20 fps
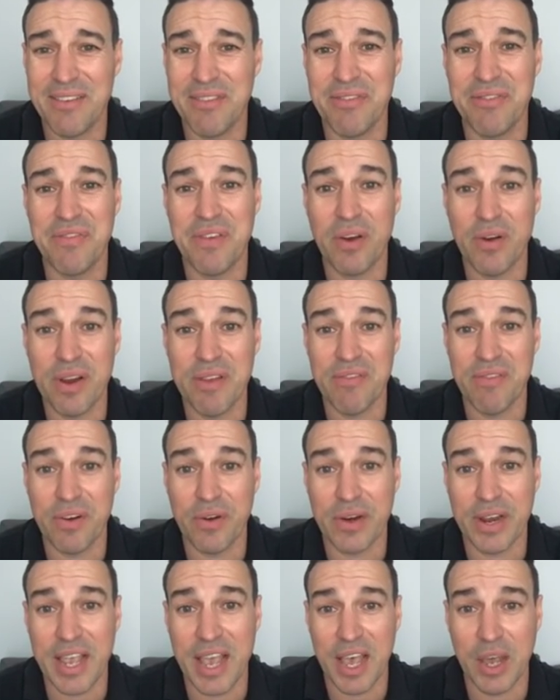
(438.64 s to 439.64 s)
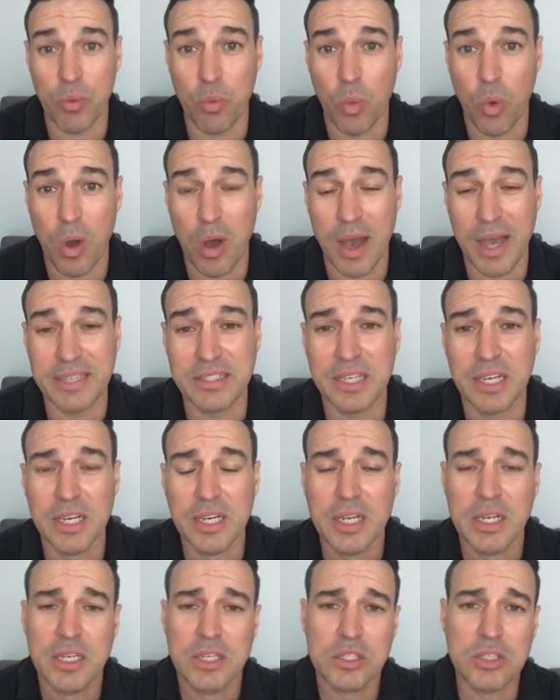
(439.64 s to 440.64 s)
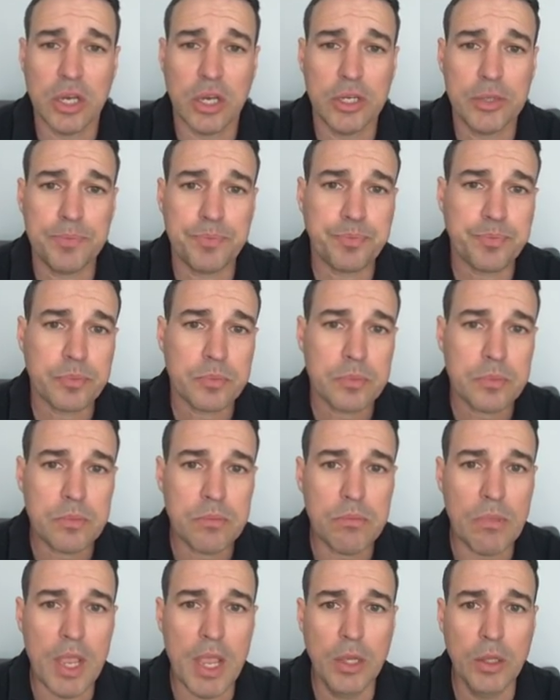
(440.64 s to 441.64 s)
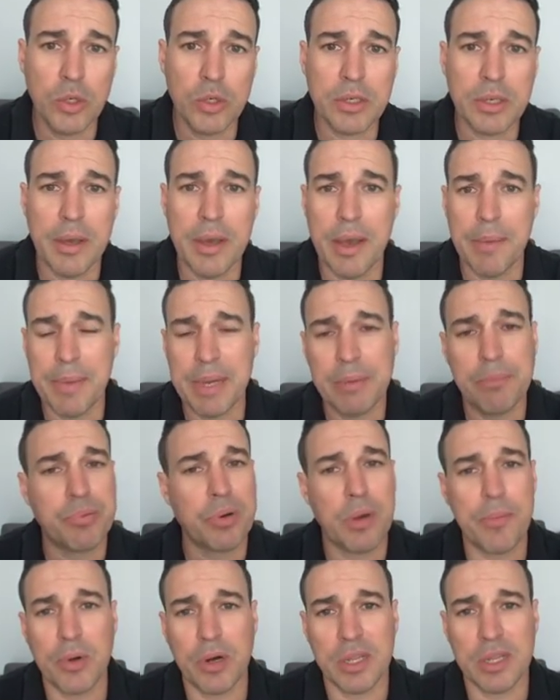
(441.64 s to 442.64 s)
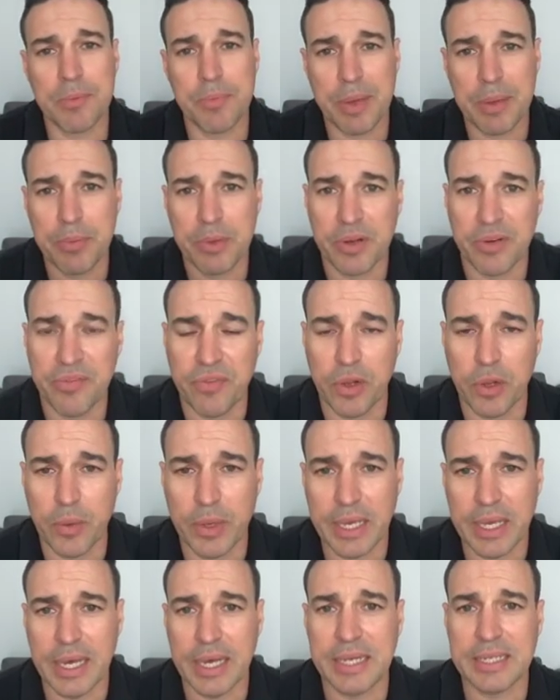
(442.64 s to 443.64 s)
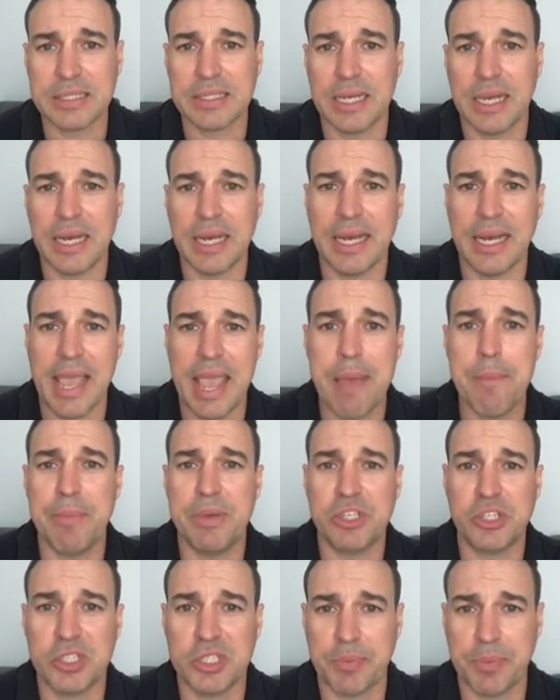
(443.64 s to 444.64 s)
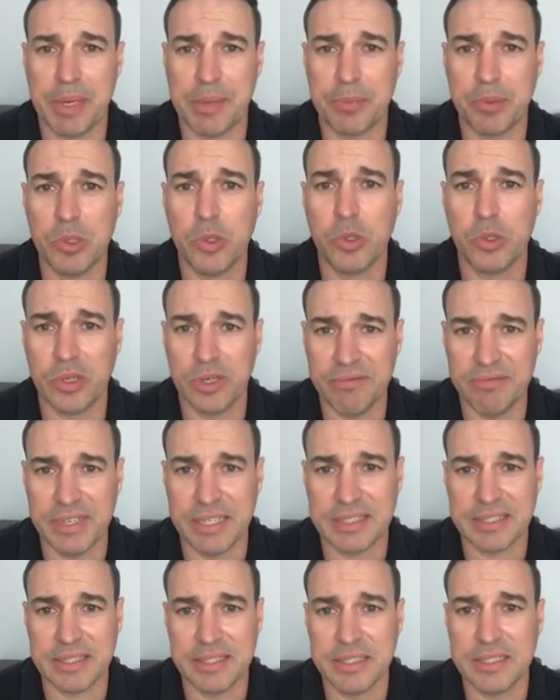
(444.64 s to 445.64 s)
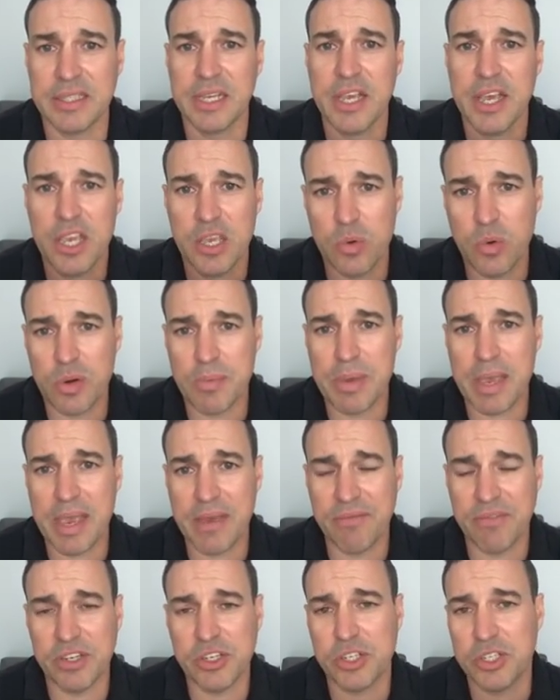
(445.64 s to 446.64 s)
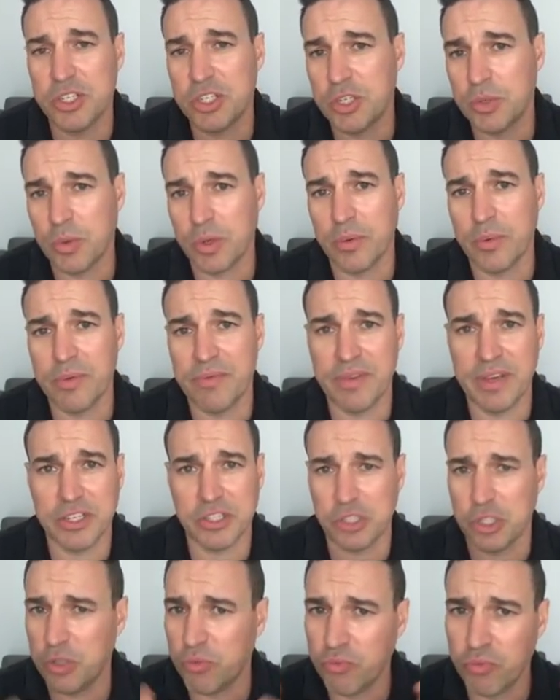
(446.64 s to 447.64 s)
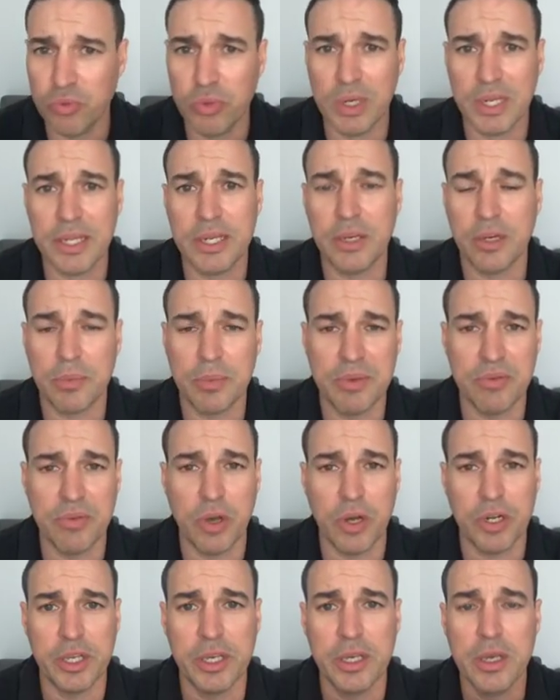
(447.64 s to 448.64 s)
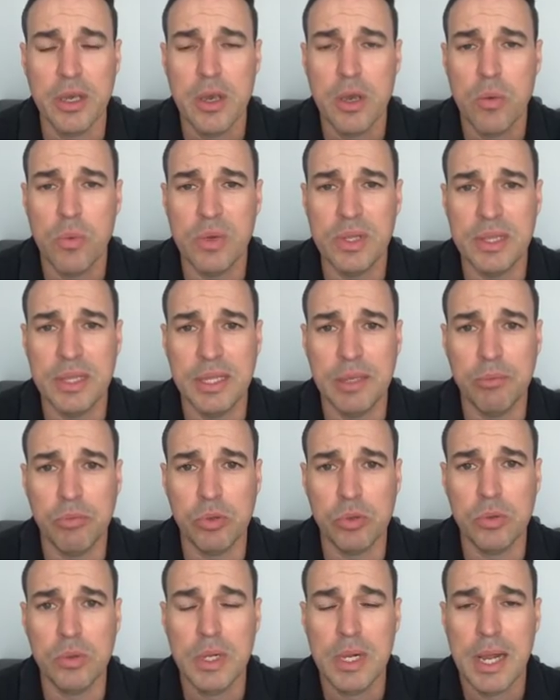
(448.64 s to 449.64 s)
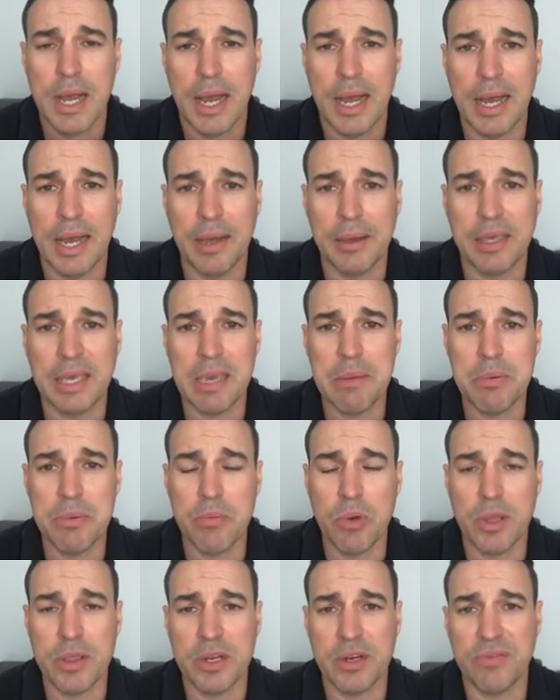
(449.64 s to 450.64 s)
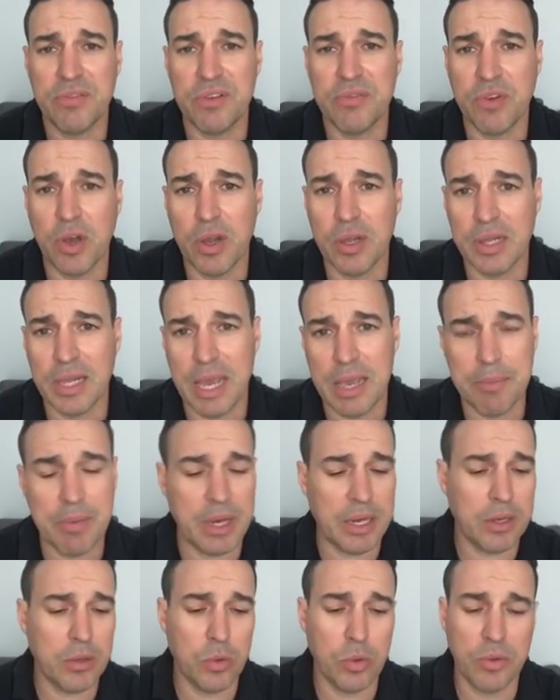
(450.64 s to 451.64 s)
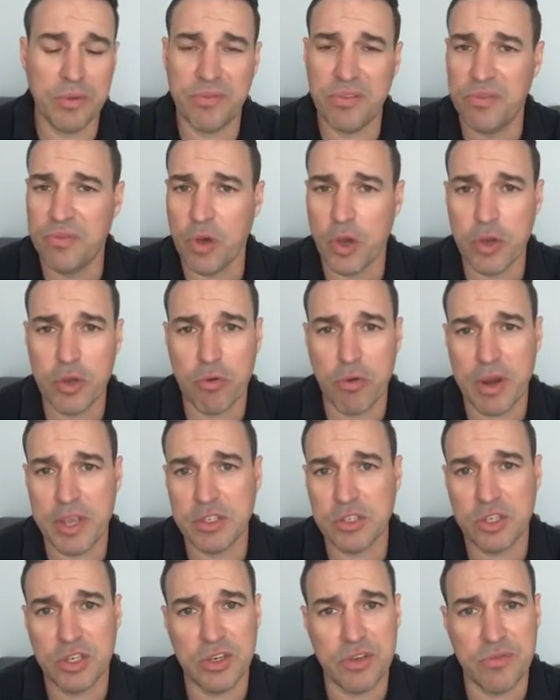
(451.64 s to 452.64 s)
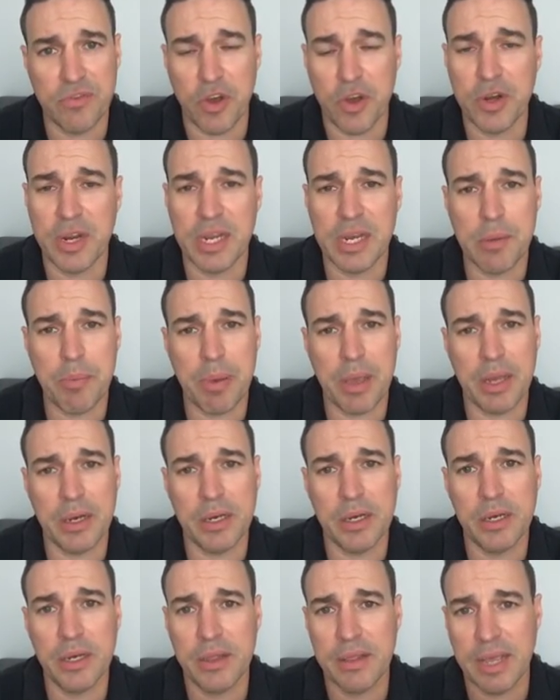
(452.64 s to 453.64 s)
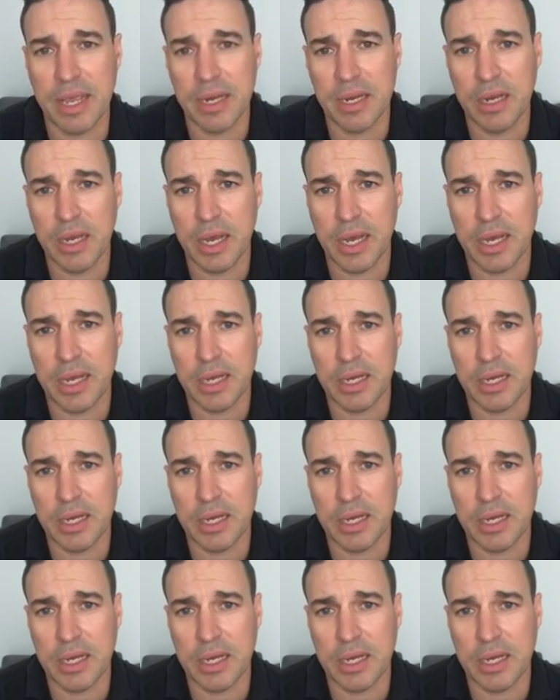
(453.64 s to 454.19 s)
very, very unwise. So, look, I mean, primarily the people that are following us are ambitious people who are investors. You want to be ambitious, you want to invest, you've really got to be voting with Liberal. Keep in mind that if you vote Labor, if you vote Greens or you vote Independent, then